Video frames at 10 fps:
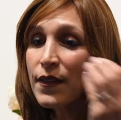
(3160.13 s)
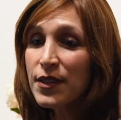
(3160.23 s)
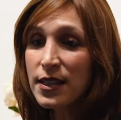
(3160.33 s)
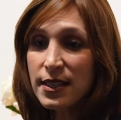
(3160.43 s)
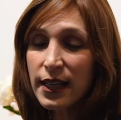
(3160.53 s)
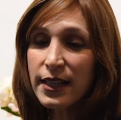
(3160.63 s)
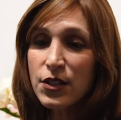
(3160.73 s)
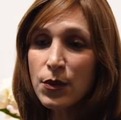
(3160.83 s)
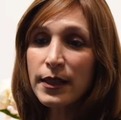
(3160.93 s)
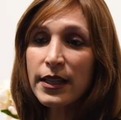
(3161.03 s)
You have to
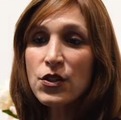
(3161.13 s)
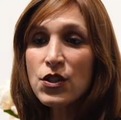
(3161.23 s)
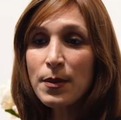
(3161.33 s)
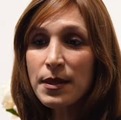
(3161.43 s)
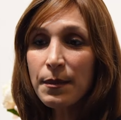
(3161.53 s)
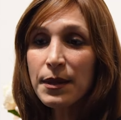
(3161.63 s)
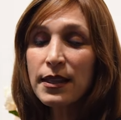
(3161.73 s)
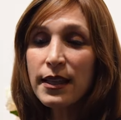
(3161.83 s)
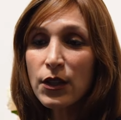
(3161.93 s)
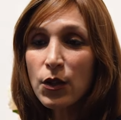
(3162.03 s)
decide, is your relationship
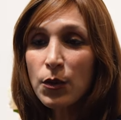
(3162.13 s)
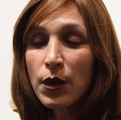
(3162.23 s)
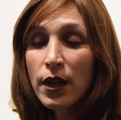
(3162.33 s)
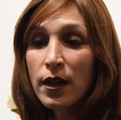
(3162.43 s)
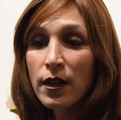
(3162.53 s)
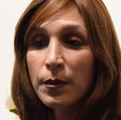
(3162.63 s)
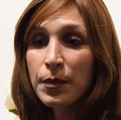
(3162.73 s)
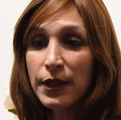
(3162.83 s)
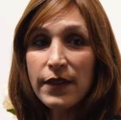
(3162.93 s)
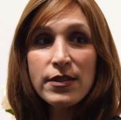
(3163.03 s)
something that you
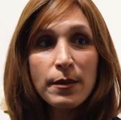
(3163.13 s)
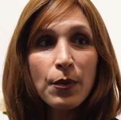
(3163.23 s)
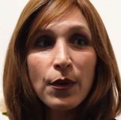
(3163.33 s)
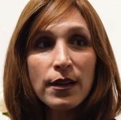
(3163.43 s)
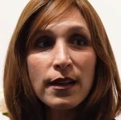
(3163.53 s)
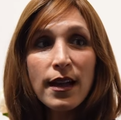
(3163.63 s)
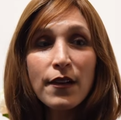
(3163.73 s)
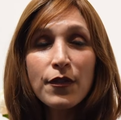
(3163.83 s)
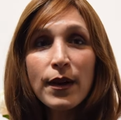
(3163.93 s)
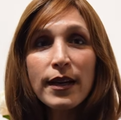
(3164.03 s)
believe is important
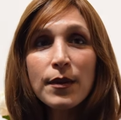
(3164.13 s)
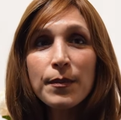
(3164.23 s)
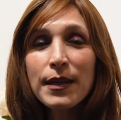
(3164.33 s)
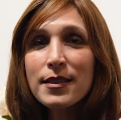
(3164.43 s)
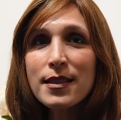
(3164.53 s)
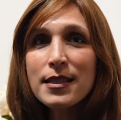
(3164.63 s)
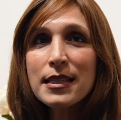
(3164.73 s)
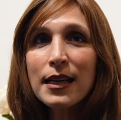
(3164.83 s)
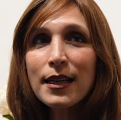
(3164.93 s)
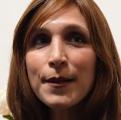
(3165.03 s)
enough, right? Because
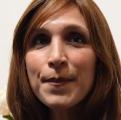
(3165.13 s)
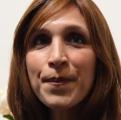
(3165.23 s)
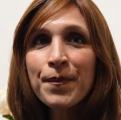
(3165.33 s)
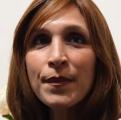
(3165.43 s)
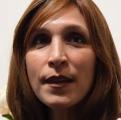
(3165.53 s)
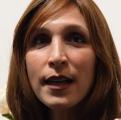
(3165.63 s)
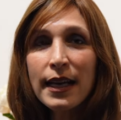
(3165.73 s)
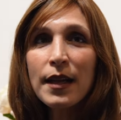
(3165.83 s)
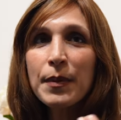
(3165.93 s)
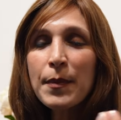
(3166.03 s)
it's not,
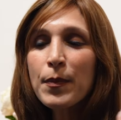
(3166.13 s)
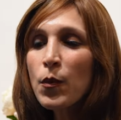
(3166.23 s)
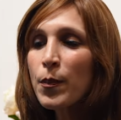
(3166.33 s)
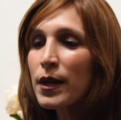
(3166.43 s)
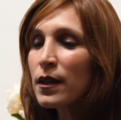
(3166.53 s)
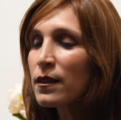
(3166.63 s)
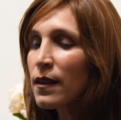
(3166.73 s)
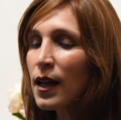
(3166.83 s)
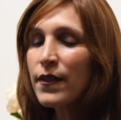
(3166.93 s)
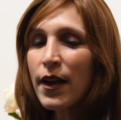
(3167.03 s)
again, people put
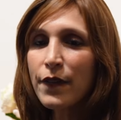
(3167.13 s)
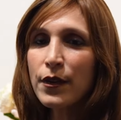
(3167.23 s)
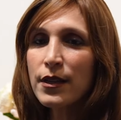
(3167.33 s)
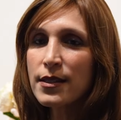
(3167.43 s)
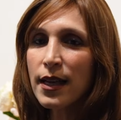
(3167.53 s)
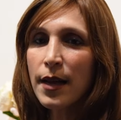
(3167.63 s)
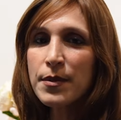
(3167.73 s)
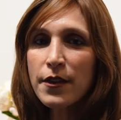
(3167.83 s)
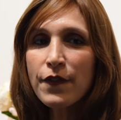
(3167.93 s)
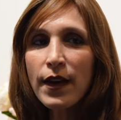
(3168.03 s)
a lot of effort and
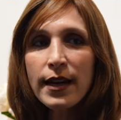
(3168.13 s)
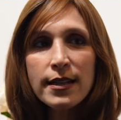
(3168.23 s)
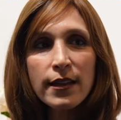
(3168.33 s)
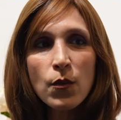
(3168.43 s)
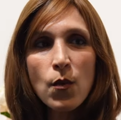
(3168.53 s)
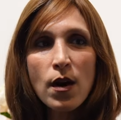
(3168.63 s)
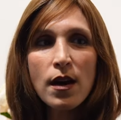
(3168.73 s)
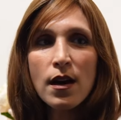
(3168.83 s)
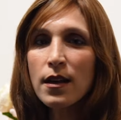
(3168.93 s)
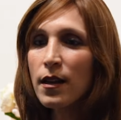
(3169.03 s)
time into finding the
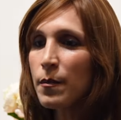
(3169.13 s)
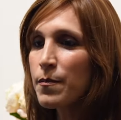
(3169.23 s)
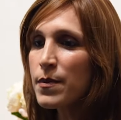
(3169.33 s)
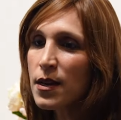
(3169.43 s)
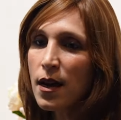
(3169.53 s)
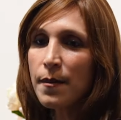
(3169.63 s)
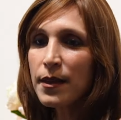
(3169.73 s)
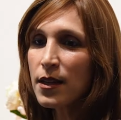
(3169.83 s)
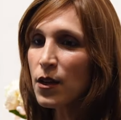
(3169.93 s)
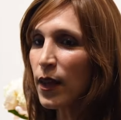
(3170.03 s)
one and
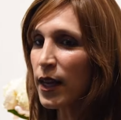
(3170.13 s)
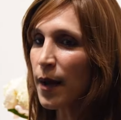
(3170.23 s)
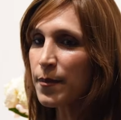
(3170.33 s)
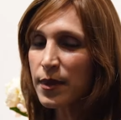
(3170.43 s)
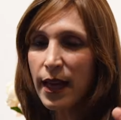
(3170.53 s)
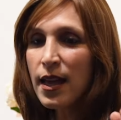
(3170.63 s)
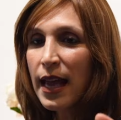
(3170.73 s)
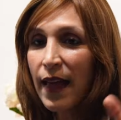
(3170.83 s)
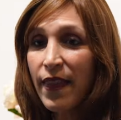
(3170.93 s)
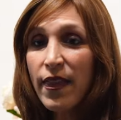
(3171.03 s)
become, you know, like I'm,
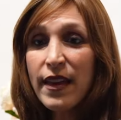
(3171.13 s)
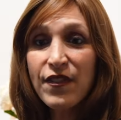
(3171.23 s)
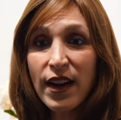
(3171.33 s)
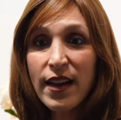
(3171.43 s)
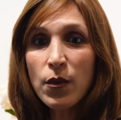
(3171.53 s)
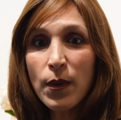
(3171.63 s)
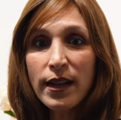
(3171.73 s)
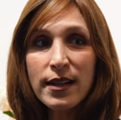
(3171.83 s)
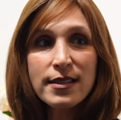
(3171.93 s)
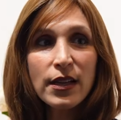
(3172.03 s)
th and then they find
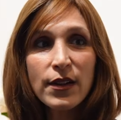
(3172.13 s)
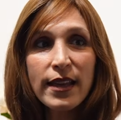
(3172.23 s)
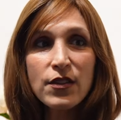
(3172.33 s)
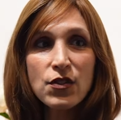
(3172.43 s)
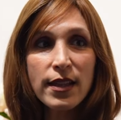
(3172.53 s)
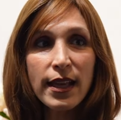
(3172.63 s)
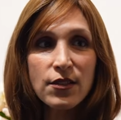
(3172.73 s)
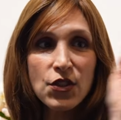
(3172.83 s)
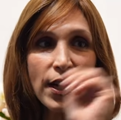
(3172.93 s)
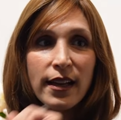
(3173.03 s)
the one and it's like, okay,
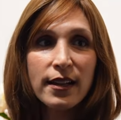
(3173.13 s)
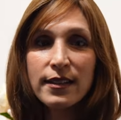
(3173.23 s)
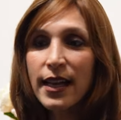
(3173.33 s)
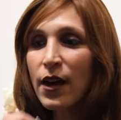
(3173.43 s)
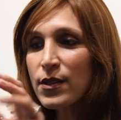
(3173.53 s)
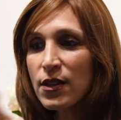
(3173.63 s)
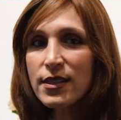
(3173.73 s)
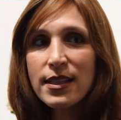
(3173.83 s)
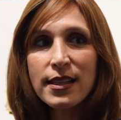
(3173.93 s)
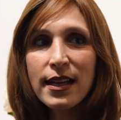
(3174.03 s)
that check, now
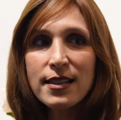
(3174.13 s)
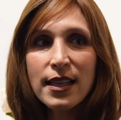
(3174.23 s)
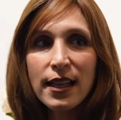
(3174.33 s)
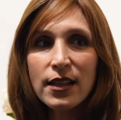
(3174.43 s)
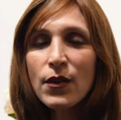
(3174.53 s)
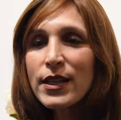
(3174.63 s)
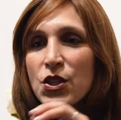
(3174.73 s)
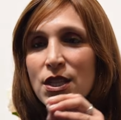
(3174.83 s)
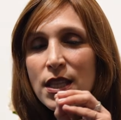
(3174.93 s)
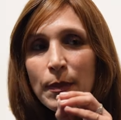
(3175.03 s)
it's on to the next thing.
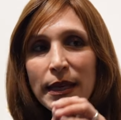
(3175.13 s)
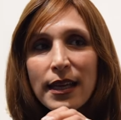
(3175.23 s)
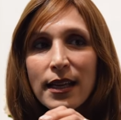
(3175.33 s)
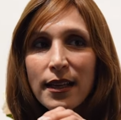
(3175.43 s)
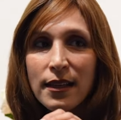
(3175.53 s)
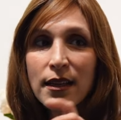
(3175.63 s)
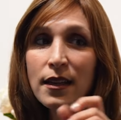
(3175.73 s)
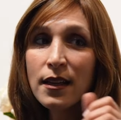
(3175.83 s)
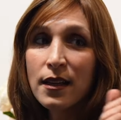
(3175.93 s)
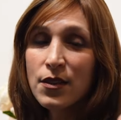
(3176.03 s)
No, that's just the beginning.